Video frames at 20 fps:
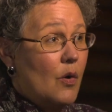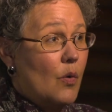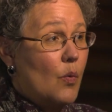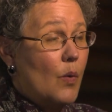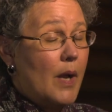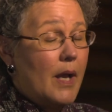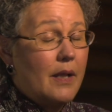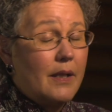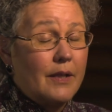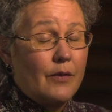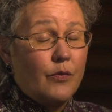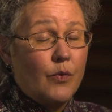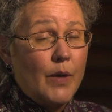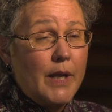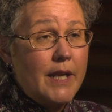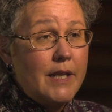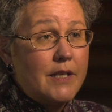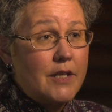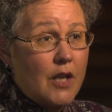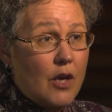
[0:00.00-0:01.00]
Well, if
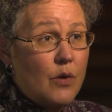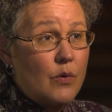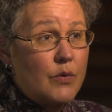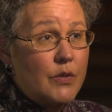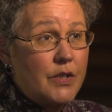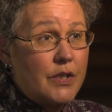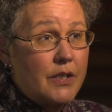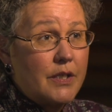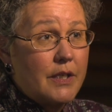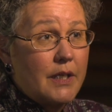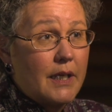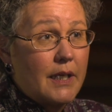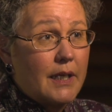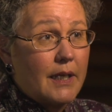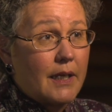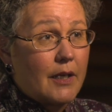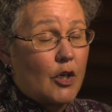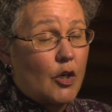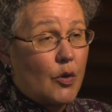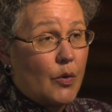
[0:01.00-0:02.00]
we don't
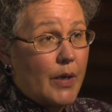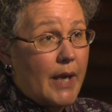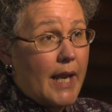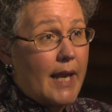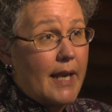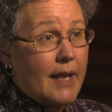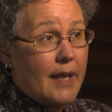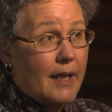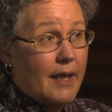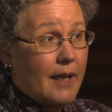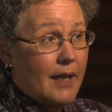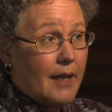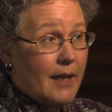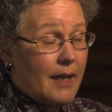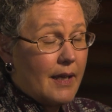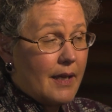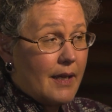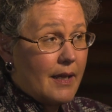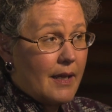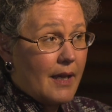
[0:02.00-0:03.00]
create
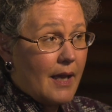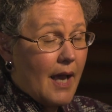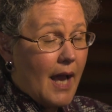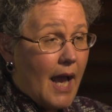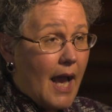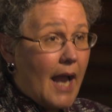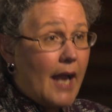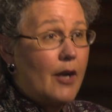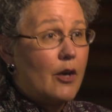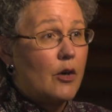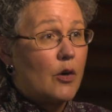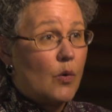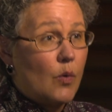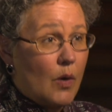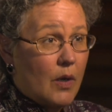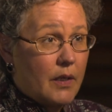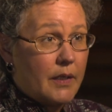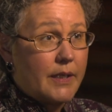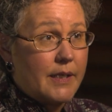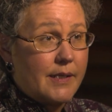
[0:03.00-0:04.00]
a higher
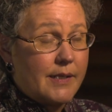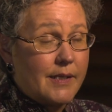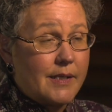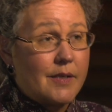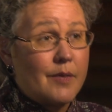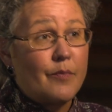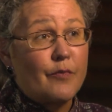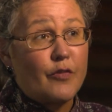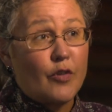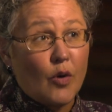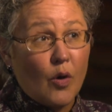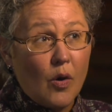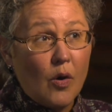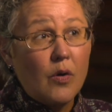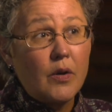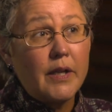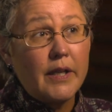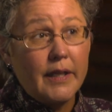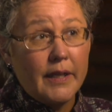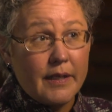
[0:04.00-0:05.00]
quality system for
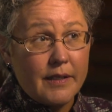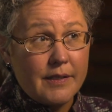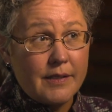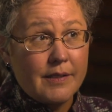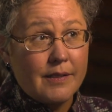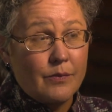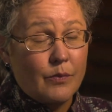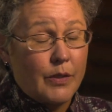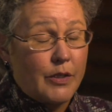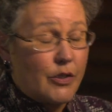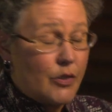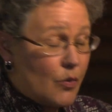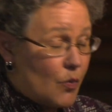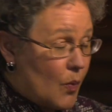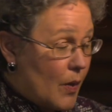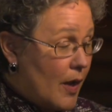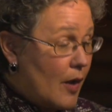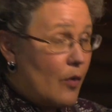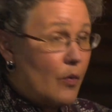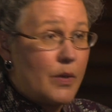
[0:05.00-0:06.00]
all kids, we do
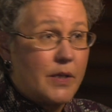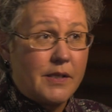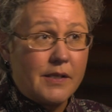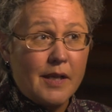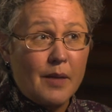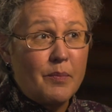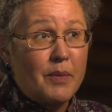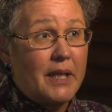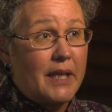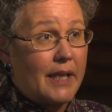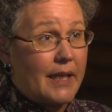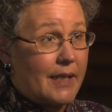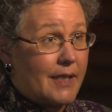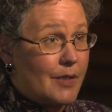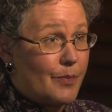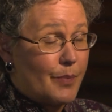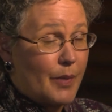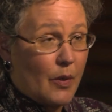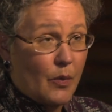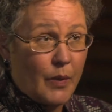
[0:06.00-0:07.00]
well with some
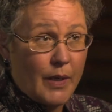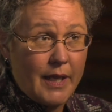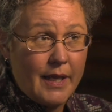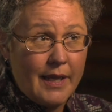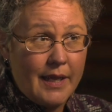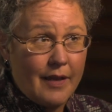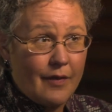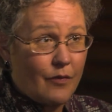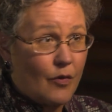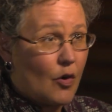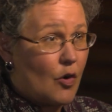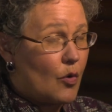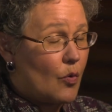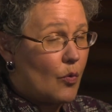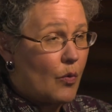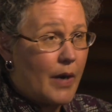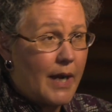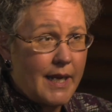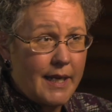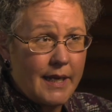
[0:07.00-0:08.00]
kids, but we have
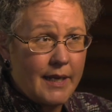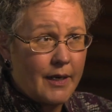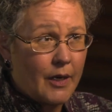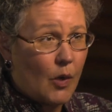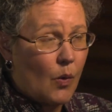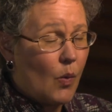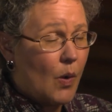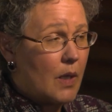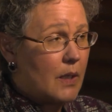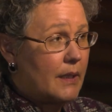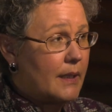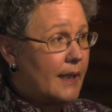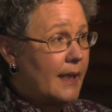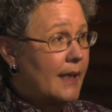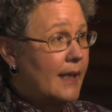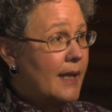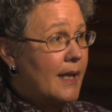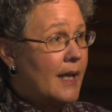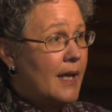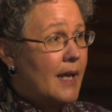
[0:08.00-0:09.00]
great
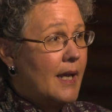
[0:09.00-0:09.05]
inequality.